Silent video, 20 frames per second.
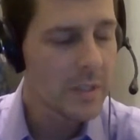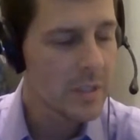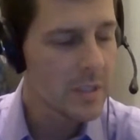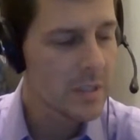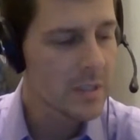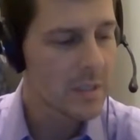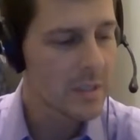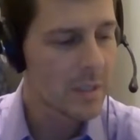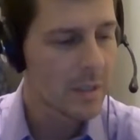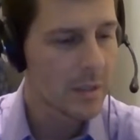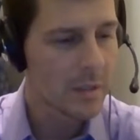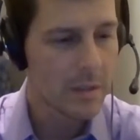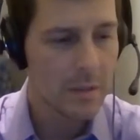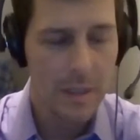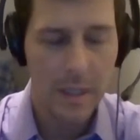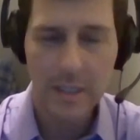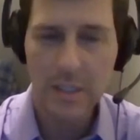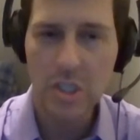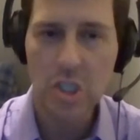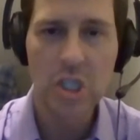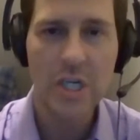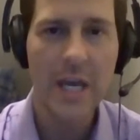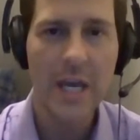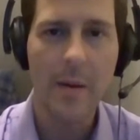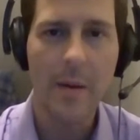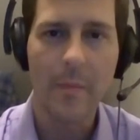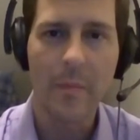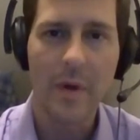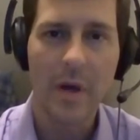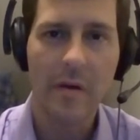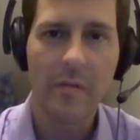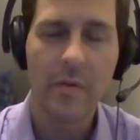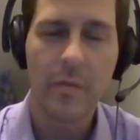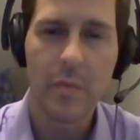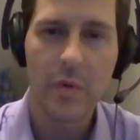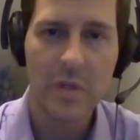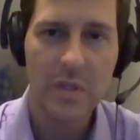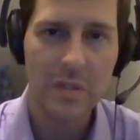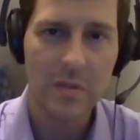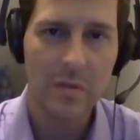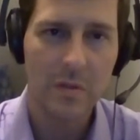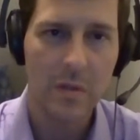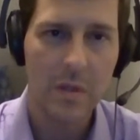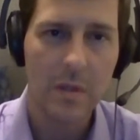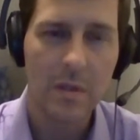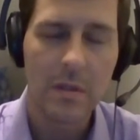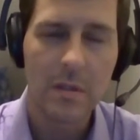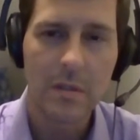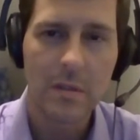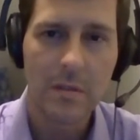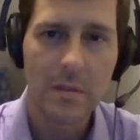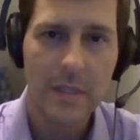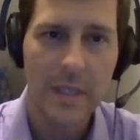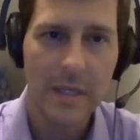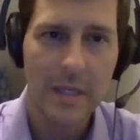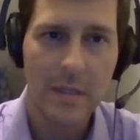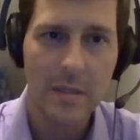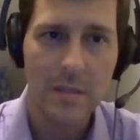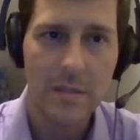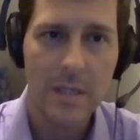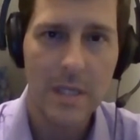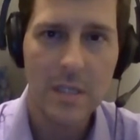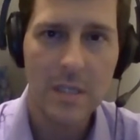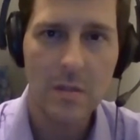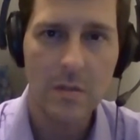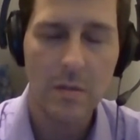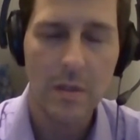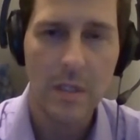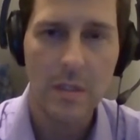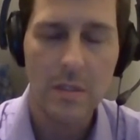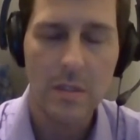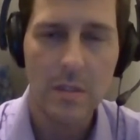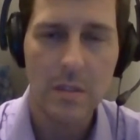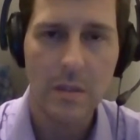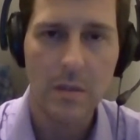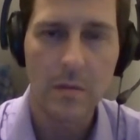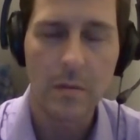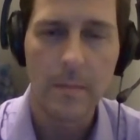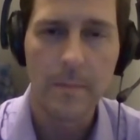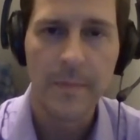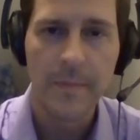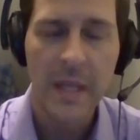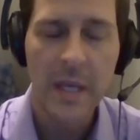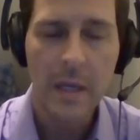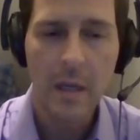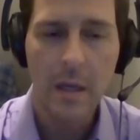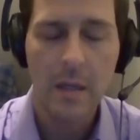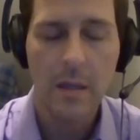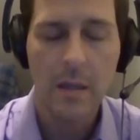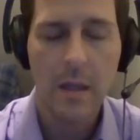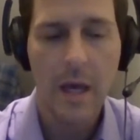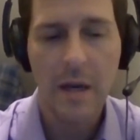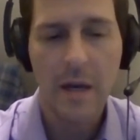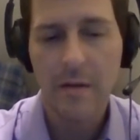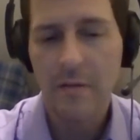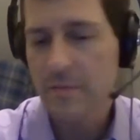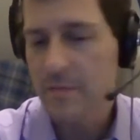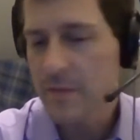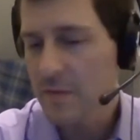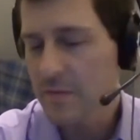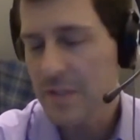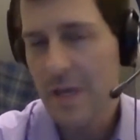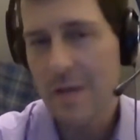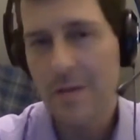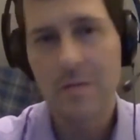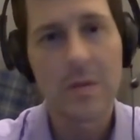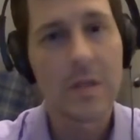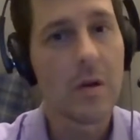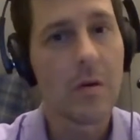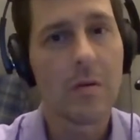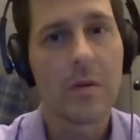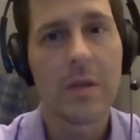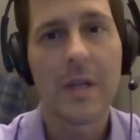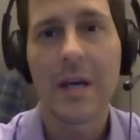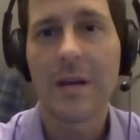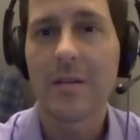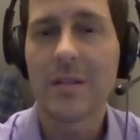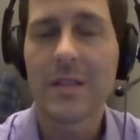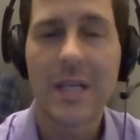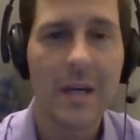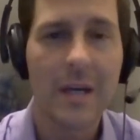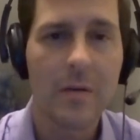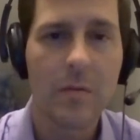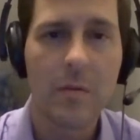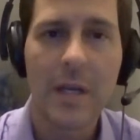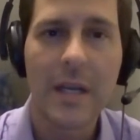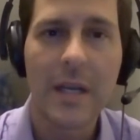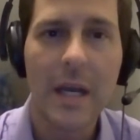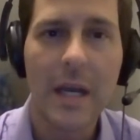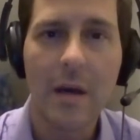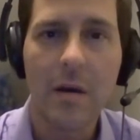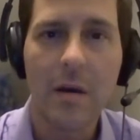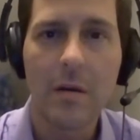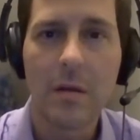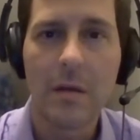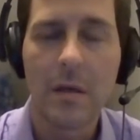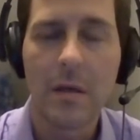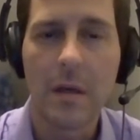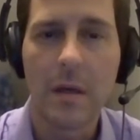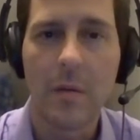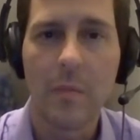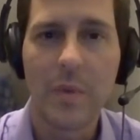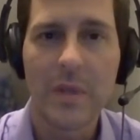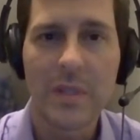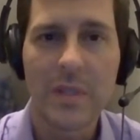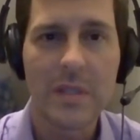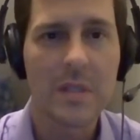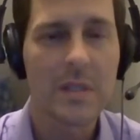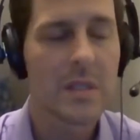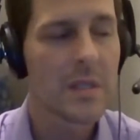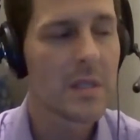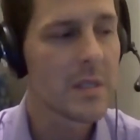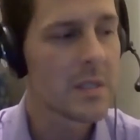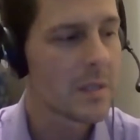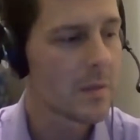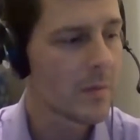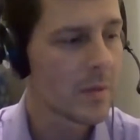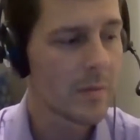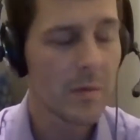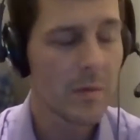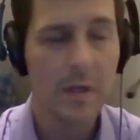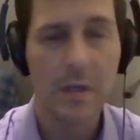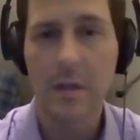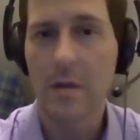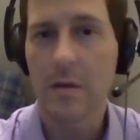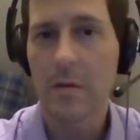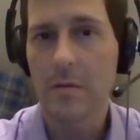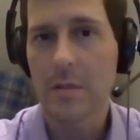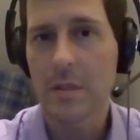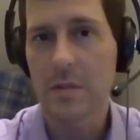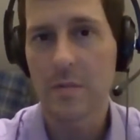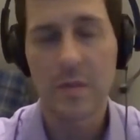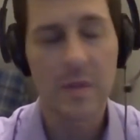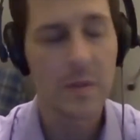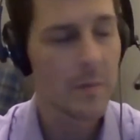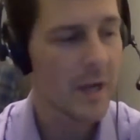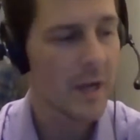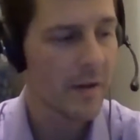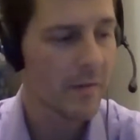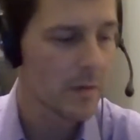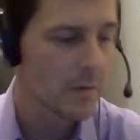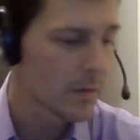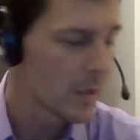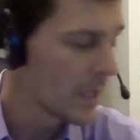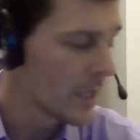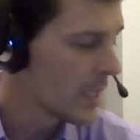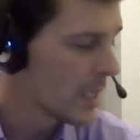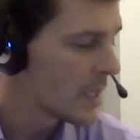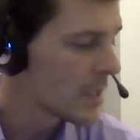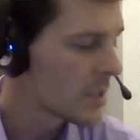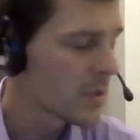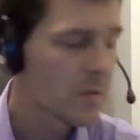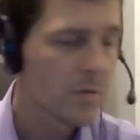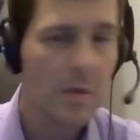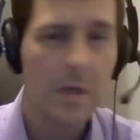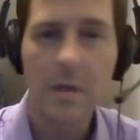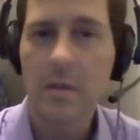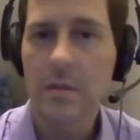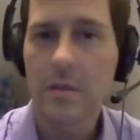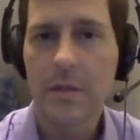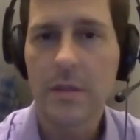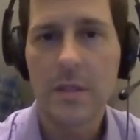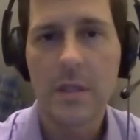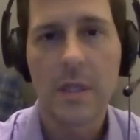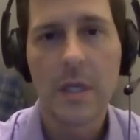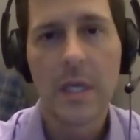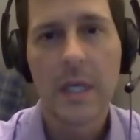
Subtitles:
just a gem of a bookstore down on State Street. So a lot of tough times we know downtown right now. Businesses, some of them are closed, some of them are having struggles.